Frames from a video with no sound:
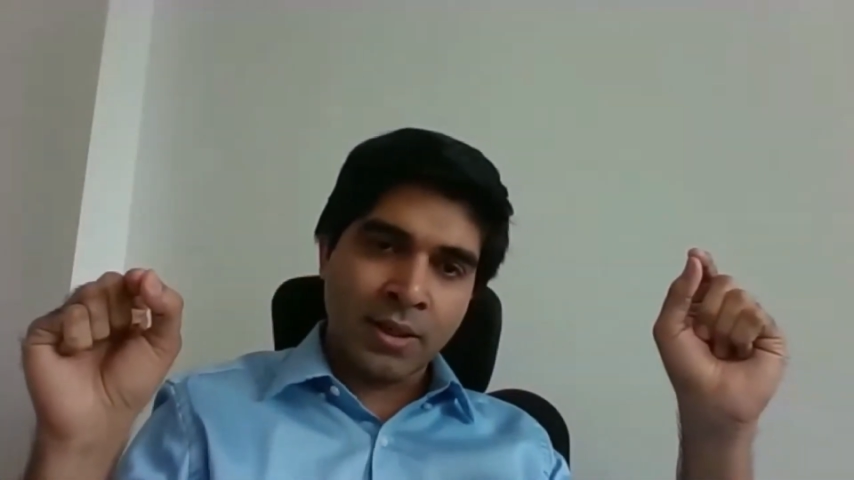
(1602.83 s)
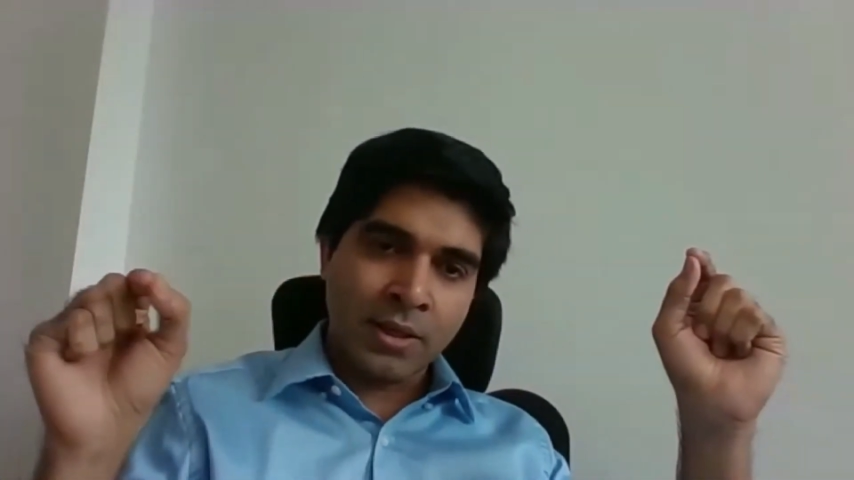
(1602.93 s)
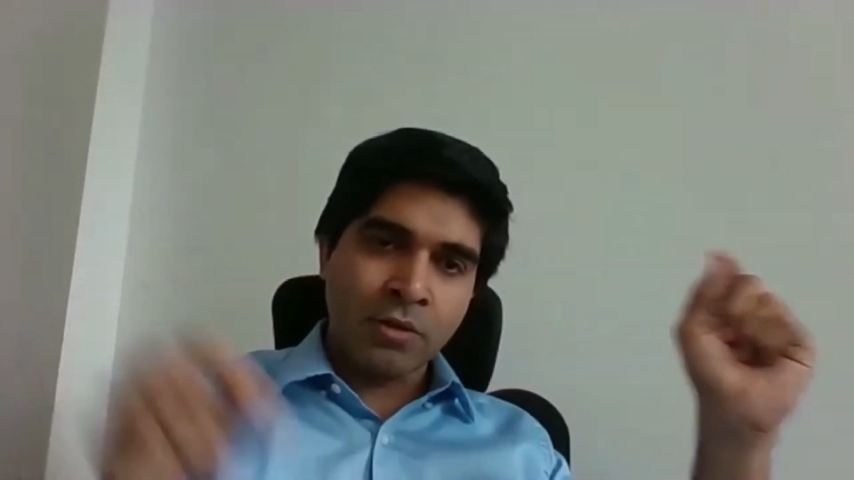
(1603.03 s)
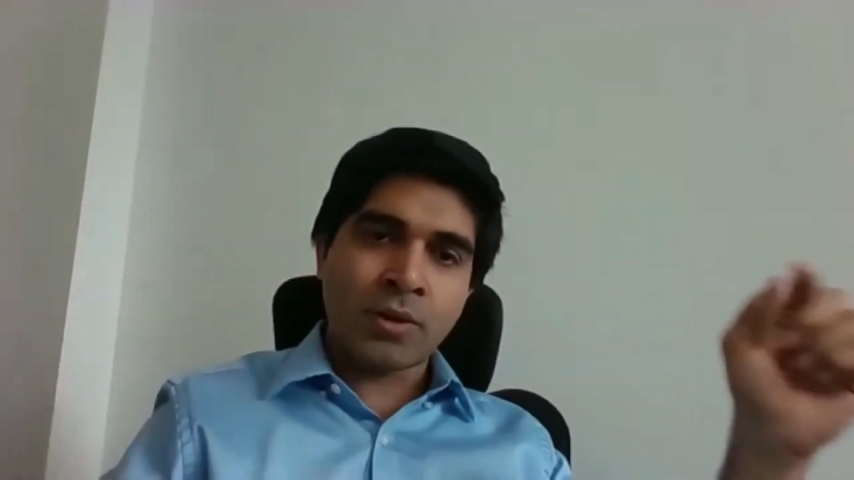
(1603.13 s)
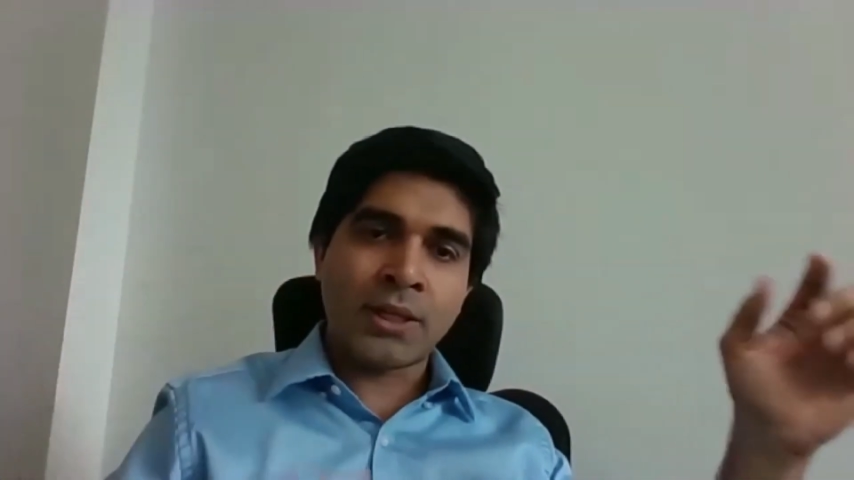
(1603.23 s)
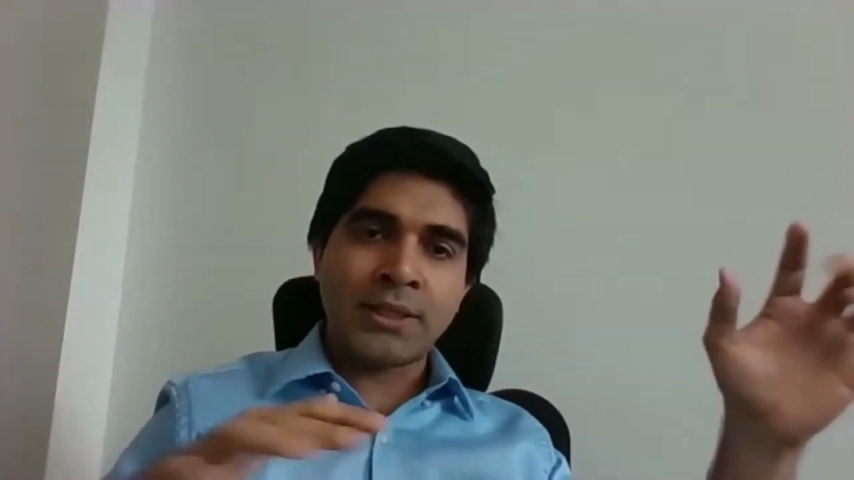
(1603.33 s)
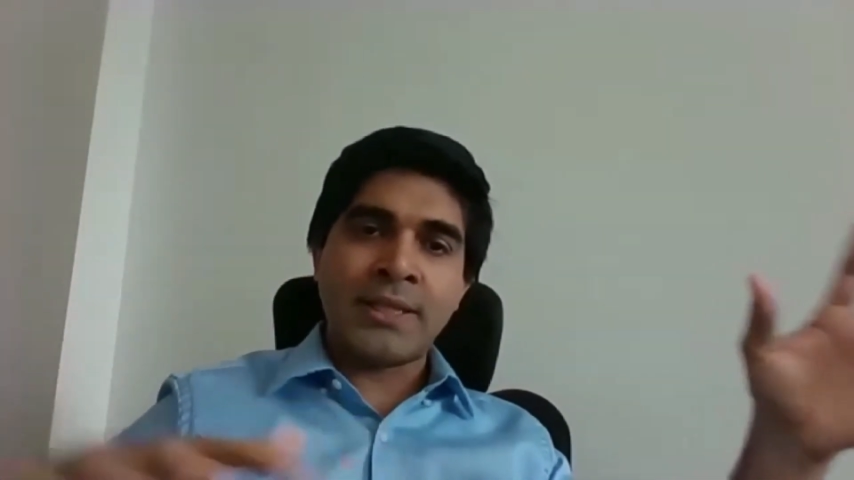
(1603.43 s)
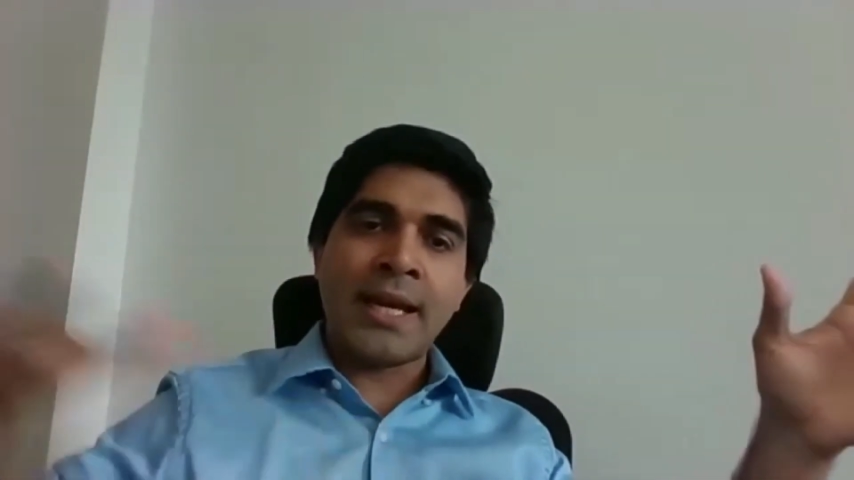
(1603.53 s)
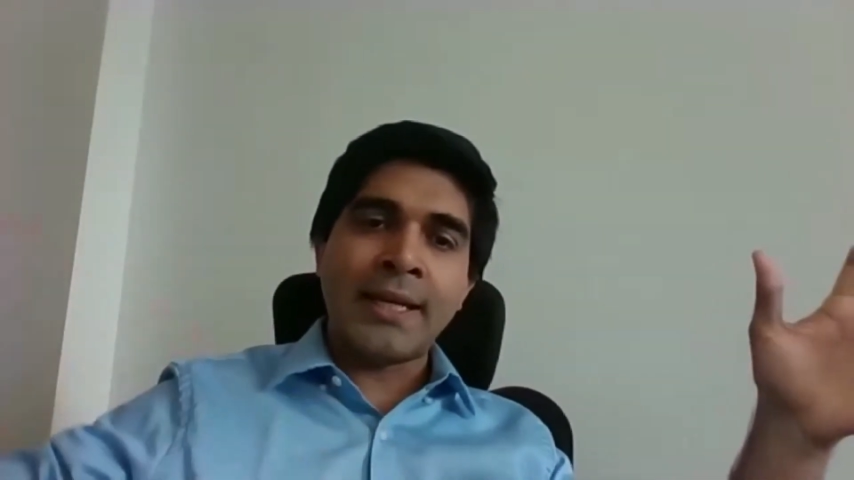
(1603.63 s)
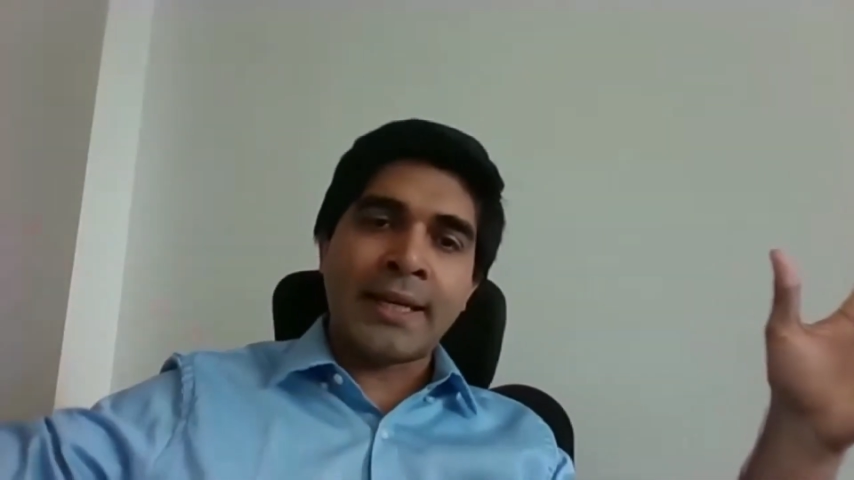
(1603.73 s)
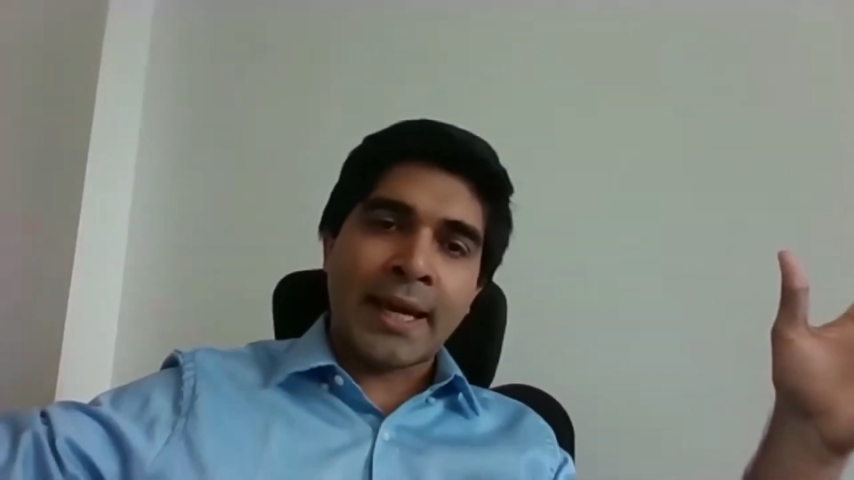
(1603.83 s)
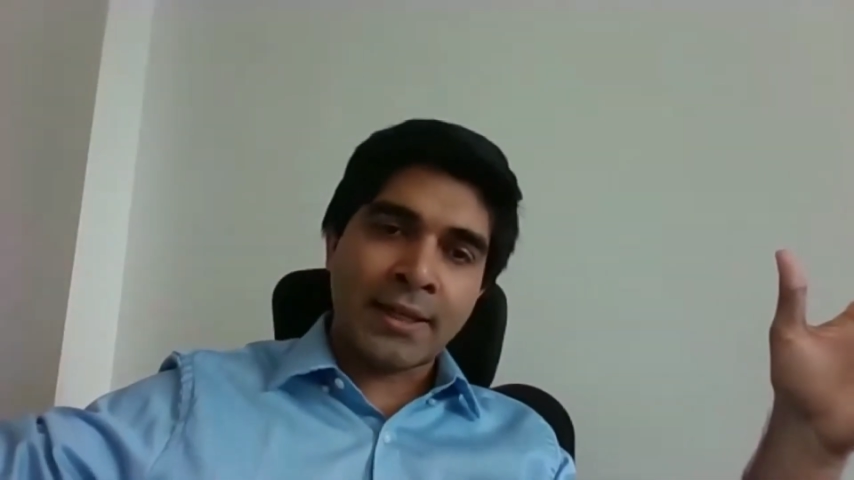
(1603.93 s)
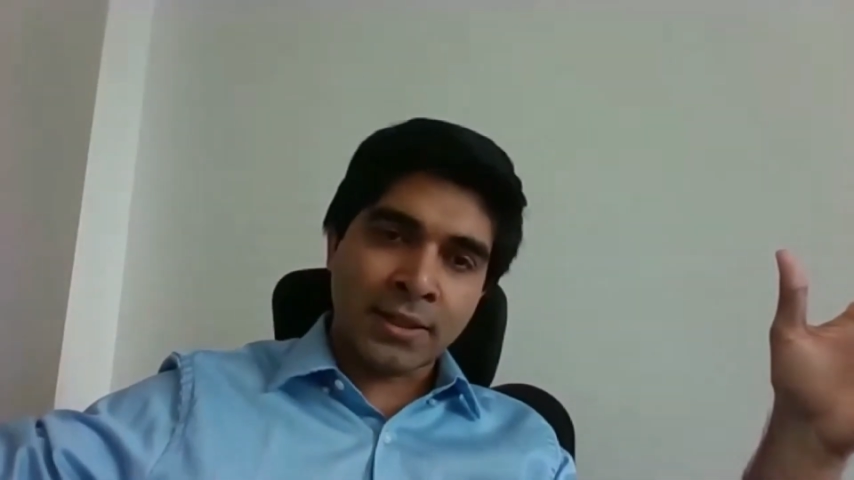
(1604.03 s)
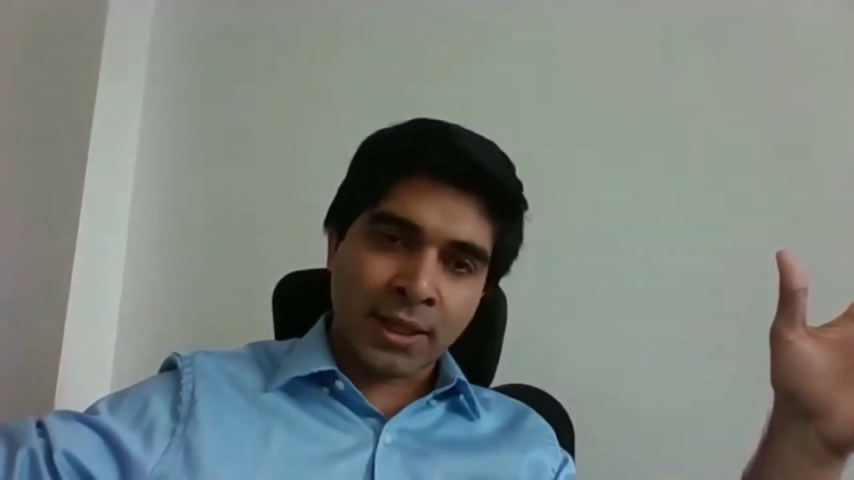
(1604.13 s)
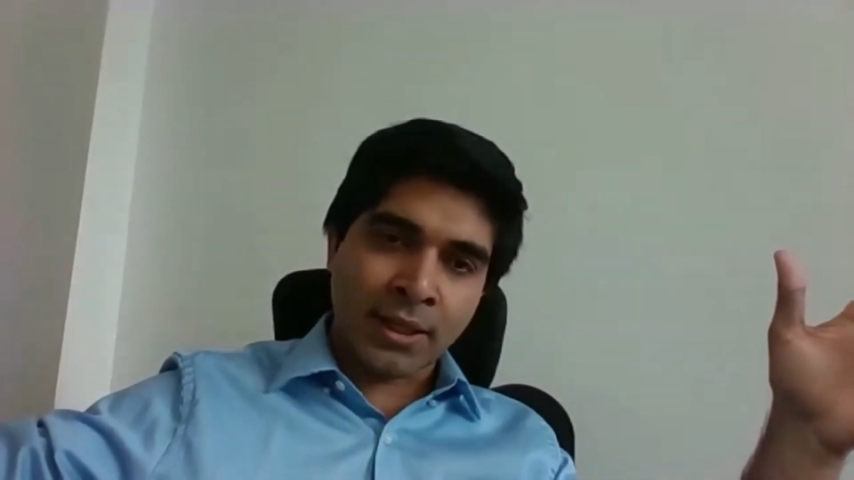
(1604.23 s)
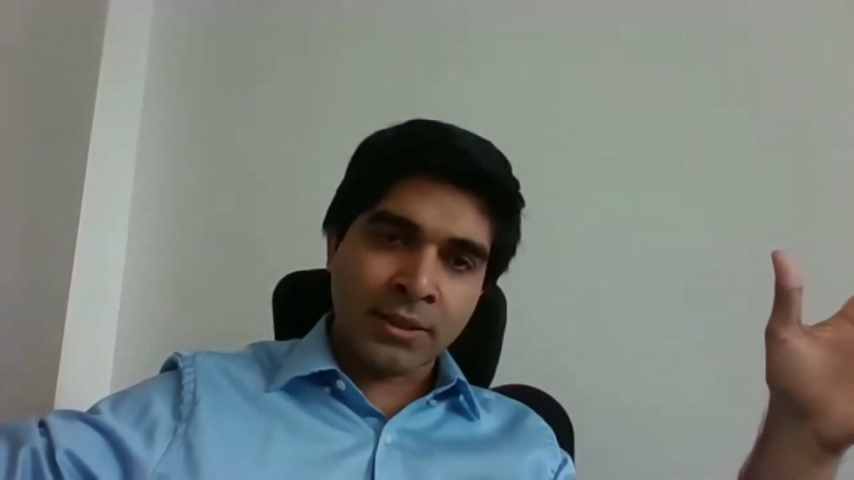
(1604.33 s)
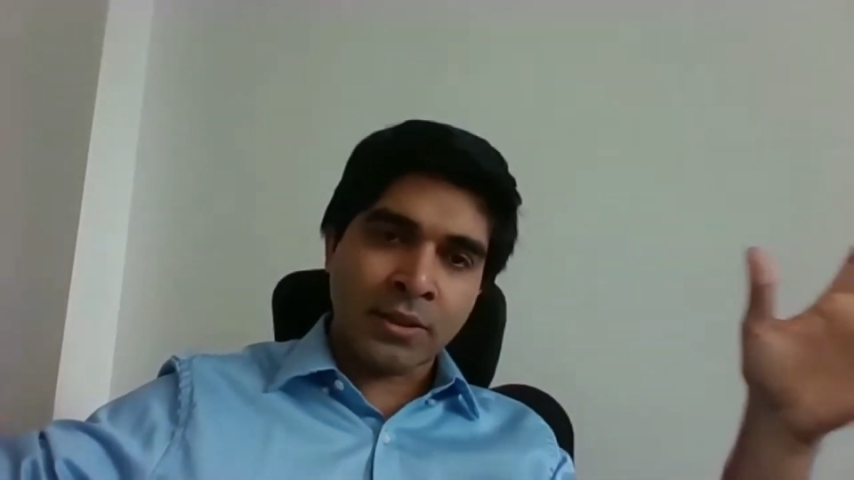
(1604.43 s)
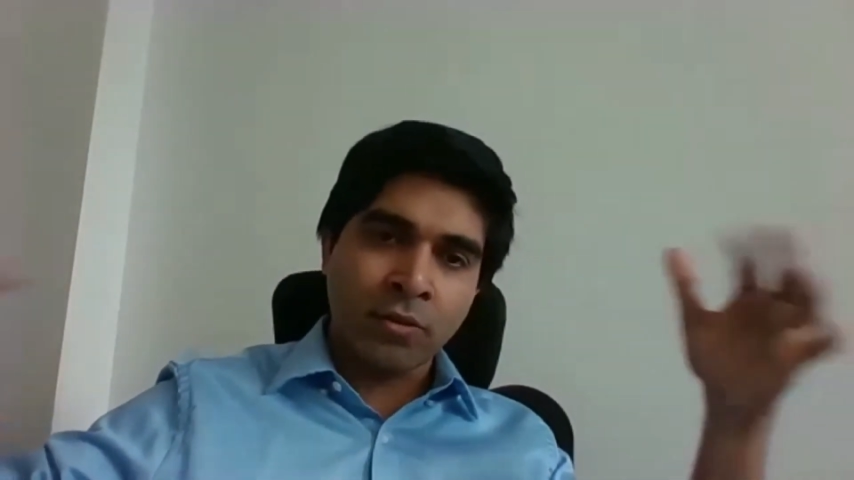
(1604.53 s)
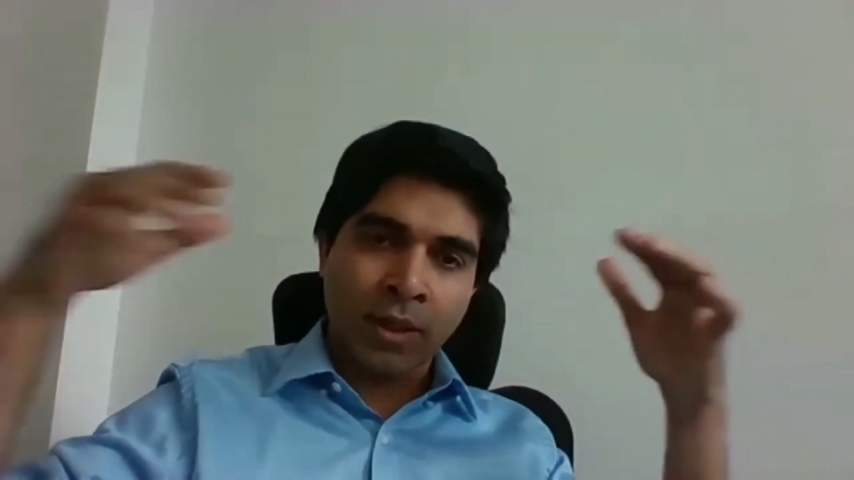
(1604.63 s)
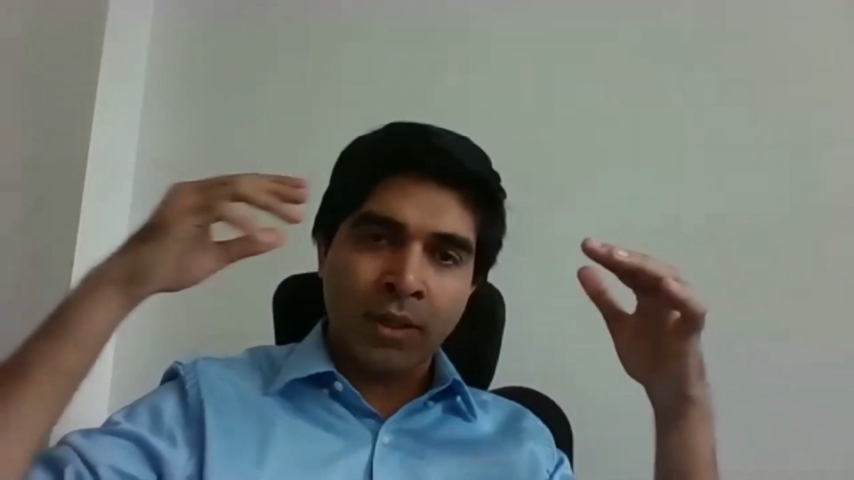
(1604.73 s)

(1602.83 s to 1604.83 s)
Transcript: you can delegate things, you